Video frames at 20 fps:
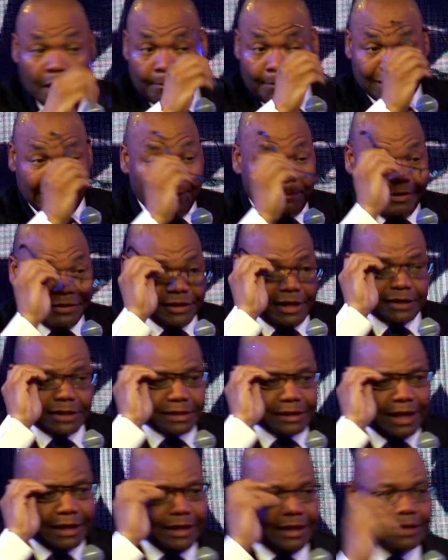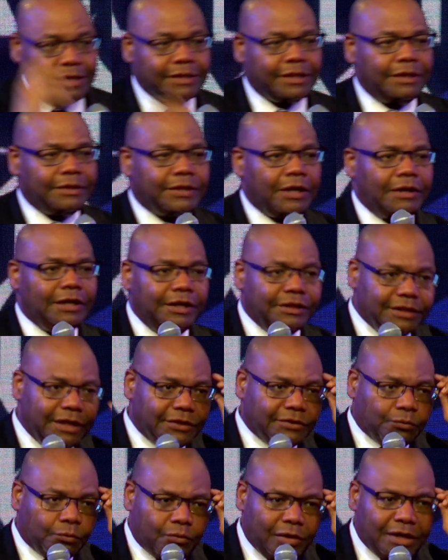Let me just say this until it
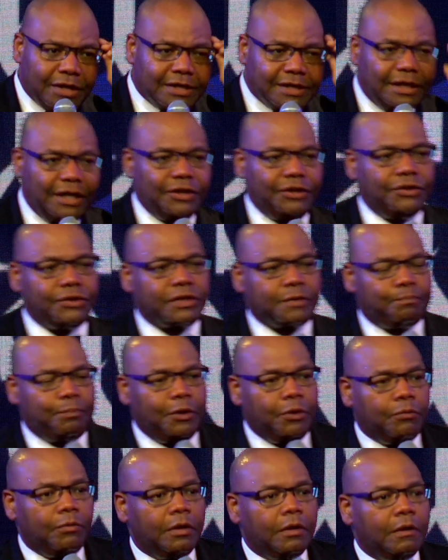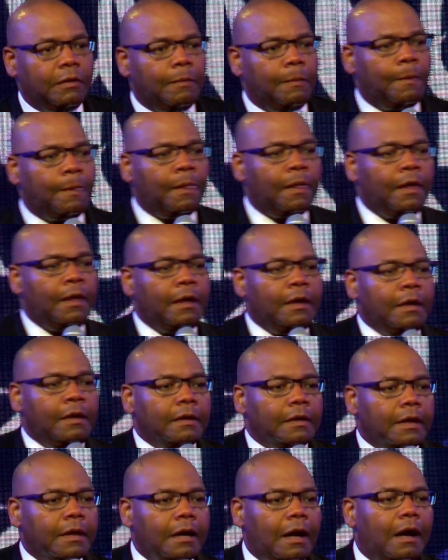just rests in your spirit.
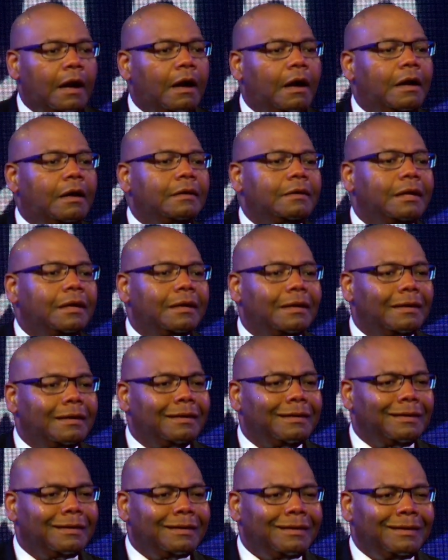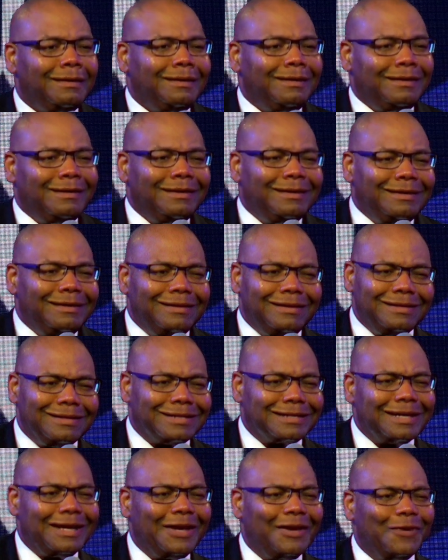God
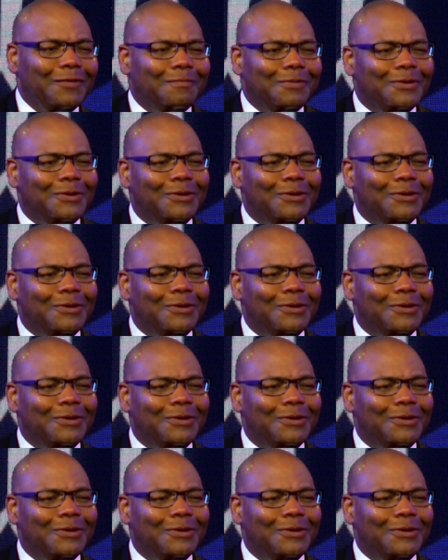is able.